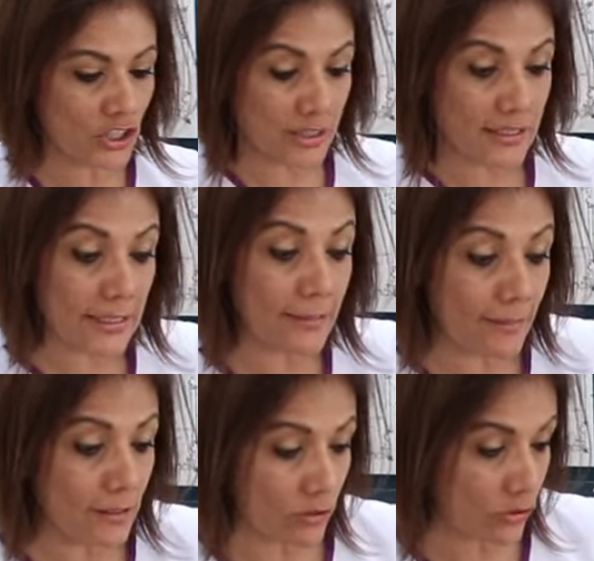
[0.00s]
just need
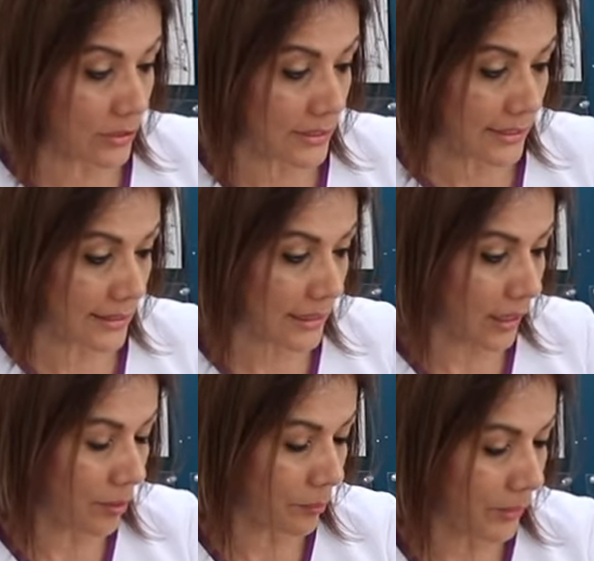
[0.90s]
this trolley set
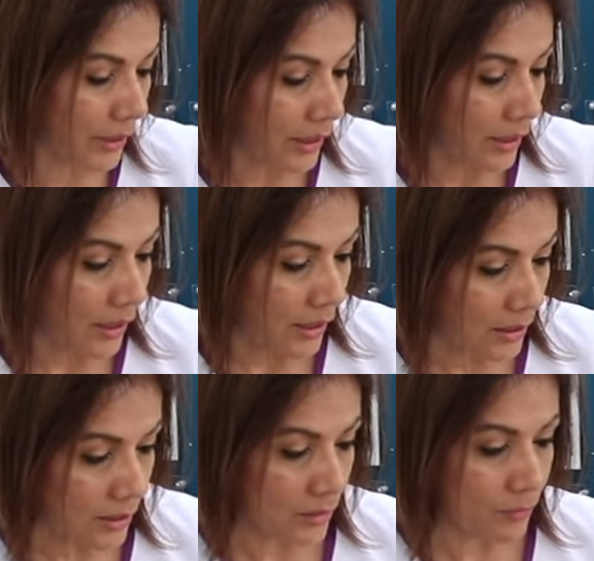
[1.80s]
up.
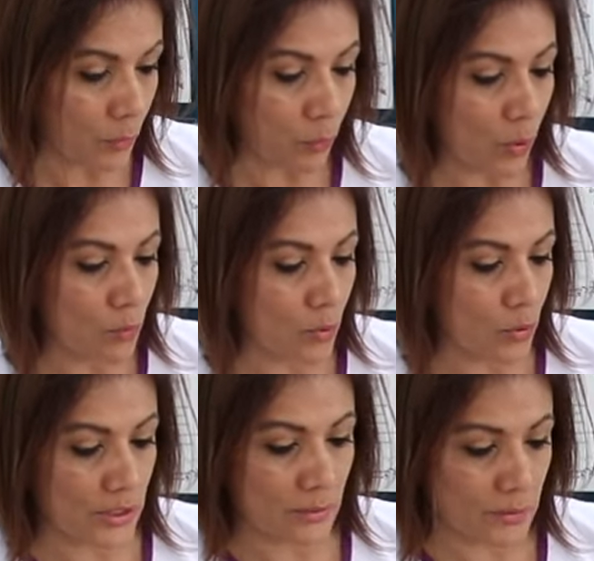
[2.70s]
Uh, warm
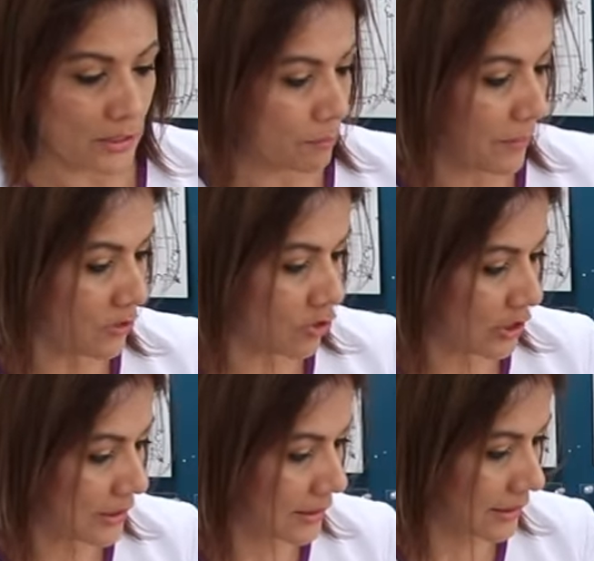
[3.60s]
water with
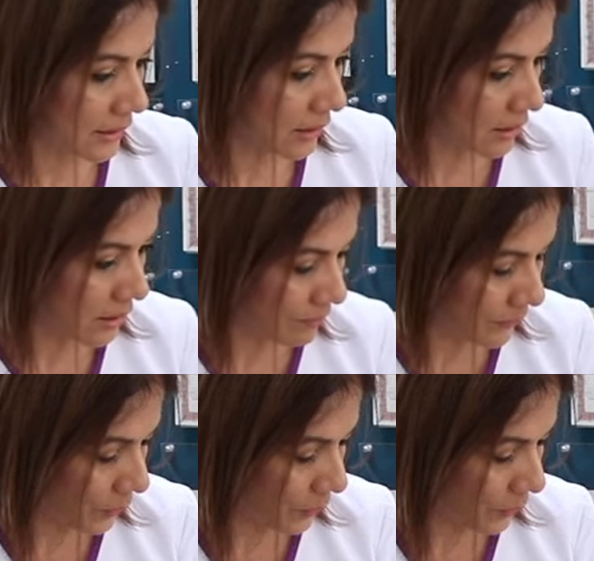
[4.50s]
sponges, uh,